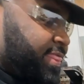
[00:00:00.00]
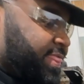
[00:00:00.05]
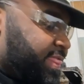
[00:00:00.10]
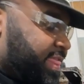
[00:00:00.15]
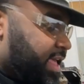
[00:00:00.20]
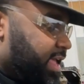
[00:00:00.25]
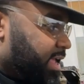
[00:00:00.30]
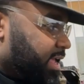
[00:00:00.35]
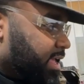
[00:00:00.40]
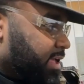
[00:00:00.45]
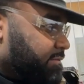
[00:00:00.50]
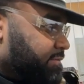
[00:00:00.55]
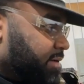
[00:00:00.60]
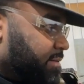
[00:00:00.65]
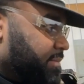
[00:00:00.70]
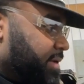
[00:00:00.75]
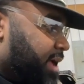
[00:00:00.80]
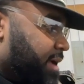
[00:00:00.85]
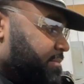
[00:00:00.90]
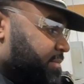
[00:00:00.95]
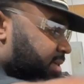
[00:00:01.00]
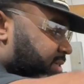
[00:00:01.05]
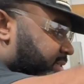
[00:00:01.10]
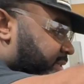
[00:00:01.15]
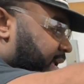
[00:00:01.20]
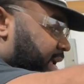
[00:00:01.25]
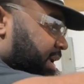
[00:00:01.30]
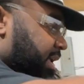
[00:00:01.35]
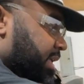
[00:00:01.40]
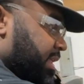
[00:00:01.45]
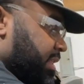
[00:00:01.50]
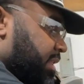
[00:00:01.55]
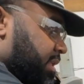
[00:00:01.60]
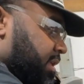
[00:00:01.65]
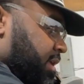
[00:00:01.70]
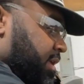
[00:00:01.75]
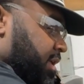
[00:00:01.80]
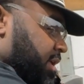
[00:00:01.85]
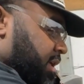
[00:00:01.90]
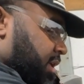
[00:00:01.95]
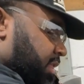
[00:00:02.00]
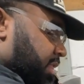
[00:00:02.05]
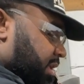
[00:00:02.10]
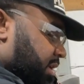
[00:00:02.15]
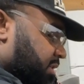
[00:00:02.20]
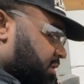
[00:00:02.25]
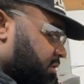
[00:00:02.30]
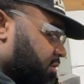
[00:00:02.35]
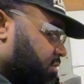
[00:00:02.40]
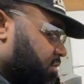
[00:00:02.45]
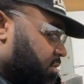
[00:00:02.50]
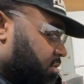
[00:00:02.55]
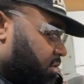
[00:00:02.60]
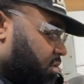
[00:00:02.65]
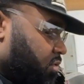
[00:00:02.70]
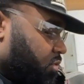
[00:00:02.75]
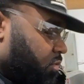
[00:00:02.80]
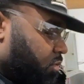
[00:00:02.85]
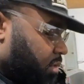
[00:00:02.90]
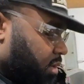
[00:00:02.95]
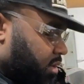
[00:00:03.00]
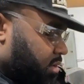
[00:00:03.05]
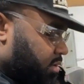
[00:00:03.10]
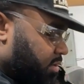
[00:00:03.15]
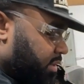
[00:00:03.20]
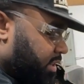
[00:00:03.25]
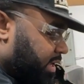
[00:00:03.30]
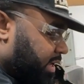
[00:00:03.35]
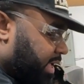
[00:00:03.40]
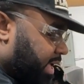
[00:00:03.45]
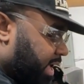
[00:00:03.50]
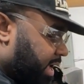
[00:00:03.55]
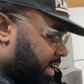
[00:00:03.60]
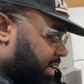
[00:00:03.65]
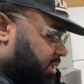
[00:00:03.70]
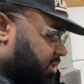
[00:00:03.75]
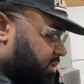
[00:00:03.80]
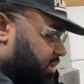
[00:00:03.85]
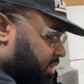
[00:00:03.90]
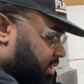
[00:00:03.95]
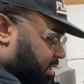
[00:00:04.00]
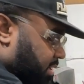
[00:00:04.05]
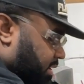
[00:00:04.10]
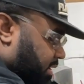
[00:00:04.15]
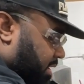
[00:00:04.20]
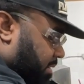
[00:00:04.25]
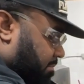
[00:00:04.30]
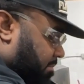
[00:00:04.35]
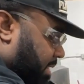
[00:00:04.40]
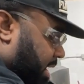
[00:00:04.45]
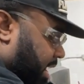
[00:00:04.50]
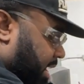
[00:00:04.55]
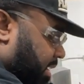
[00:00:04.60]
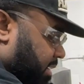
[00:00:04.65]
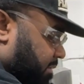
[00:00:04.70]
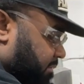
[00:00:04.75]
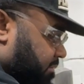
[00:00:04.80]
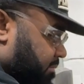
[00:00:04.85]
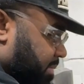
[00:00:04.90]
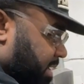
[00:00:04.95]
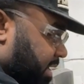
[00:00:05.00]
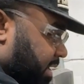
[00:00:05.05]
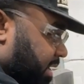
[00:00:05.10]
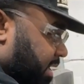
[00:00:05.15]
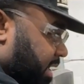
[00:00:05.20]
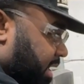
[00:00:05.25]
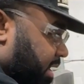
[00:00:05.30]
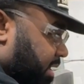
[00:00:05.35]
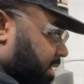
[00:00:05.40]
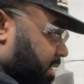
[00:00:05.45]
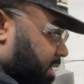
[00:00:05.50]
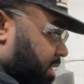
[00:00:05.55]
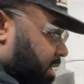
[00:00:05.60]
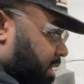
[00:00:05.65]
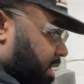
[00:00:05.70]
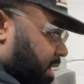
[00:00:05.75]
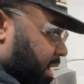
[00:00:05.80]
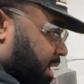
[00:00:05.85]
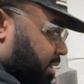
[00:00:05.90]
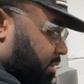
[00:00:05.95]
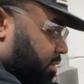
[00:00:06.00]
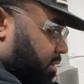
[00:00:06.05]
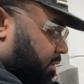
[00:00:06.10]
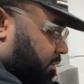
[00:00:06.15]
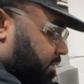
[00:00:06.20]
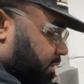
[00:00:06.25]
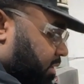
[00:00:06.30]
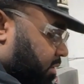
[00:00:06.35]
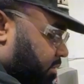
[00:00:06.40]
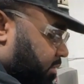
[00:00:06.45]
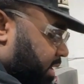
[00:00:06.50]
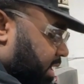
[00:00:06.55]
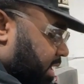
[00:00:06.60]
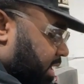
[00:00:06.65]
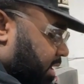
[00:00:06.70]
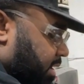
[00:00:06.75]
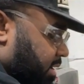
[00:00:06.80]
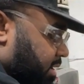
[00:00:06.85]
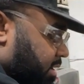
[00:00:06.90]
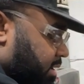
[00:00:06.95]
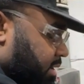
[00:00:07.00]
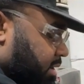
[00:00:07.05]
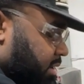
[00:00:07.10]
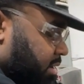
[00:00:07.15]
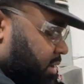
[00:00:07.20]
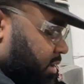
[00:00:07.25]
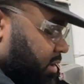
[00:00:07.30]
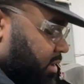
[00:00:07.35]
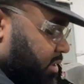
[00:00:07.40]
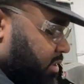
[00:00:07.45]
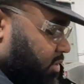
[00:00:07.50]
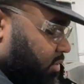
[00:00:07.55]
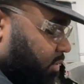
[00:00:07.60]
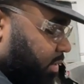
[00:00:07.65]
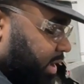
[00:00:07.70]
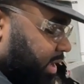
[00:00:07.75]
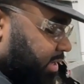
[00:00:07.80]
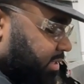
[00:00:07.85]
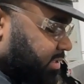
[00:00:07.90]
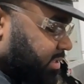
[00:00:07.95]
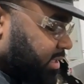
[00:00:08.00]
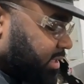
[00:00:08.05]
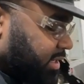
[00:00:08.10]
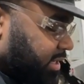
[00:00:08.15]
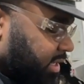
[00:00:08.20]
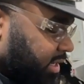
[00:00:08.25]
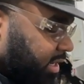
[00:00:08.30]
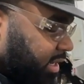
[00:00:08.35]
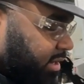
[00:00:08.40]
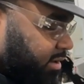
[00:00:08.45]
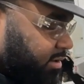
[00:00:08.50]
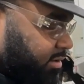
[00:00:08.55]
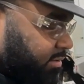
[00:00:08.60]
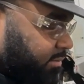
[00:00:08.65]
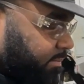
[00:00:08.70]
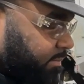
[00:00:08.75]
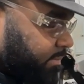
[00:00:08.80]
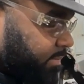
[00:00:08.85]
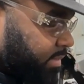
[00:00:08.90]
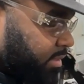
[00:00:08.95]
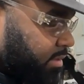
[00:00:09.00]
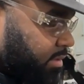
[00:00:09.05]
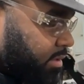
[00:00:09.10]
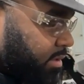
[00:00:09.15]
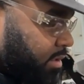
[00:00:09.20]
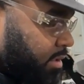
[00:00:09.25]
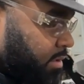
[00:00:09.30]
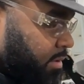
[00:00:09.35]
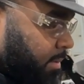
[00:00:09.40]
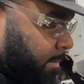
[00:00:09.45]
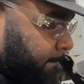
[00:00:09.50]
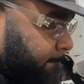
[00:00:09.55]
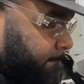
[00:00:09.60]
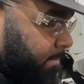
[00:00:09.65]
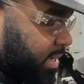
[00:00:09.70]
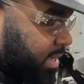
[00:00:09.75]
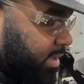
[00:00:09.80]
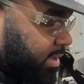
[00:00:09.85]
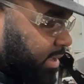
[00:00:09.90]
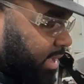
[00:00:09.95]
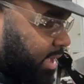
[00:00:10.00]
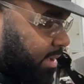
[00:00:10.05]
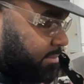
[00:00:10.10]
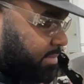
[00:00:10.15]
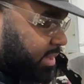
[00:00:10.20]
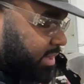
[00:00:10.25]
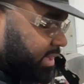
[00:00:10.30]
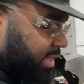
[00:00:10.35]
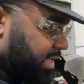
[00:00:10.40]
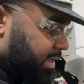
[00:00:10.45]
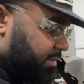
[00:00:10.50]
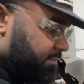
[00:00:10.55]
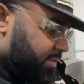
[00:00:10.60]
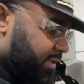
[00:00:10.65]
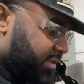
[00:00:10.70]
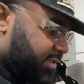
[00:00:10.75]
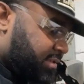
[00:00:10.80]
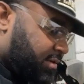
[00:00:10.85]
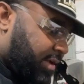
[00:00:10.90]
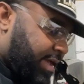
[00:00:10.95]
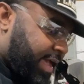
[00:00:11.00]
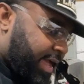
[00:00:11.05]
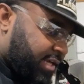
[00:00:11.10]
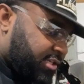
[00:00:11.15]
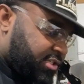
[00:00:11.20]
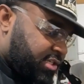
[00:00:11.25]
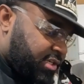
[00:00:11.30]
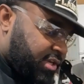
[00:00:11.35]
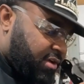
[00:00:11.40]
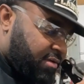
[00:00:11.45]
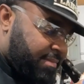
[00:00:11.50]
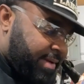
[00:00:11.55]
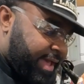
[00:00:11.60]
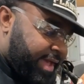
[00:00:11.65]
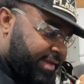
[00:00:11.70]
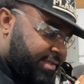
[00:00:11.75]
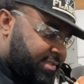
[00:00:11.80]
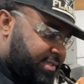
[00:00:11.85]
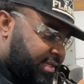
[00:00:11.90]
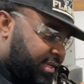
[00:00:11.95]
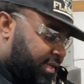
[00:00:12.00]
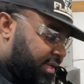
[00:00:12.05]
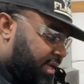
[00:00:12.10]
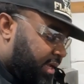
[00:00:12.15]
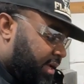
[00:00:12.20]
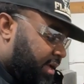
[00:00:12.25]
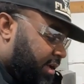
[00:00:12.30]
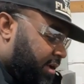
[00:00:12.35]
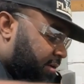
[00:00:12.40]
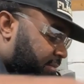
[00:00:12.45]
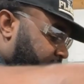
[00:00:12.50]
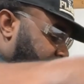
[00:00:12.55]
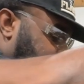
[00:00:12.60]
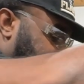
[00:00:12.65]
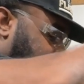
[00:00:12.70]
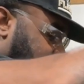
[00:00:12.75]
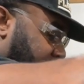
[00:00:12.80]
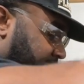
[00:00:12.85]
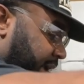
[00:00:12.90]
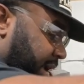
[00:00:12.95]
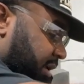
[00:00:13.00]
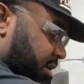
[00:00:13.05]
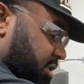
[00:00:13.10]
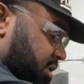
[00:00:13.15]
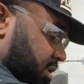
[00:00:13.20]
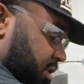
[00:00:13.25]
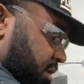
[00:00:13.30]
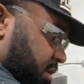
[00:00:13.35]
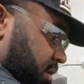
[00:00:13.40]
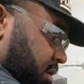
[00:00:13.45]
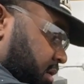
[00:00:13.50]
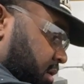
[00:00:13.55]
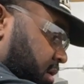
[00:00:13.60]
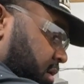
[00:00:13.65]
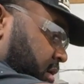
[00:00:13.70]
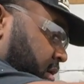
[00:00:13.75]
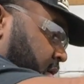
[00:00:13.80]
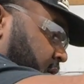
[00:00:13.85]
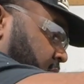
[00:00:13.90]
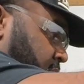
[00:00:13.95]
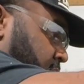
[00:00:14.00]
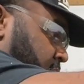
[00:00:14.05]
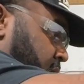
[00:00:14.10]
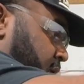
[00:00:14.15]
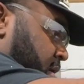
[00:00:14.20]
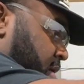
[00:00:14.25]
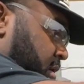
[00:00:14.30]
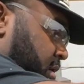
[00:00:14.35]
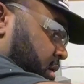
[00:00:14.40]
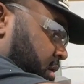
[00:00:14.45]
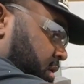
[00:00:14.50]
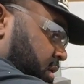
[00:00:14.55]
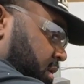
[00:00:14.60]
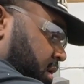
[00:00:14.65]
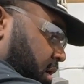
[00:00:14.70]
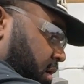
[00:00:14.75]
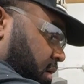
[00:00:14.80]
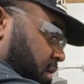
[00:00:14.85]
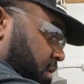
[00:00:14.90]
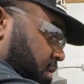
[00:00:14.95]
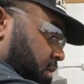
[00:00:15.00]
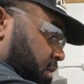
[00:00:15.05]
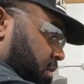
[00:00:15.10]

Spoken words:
think, if I'm not mistaken, this will work on the gauge. It might have been cut. I don't know if it'll read it the way it's looking here, but I believe this will actually go back to the gauge. So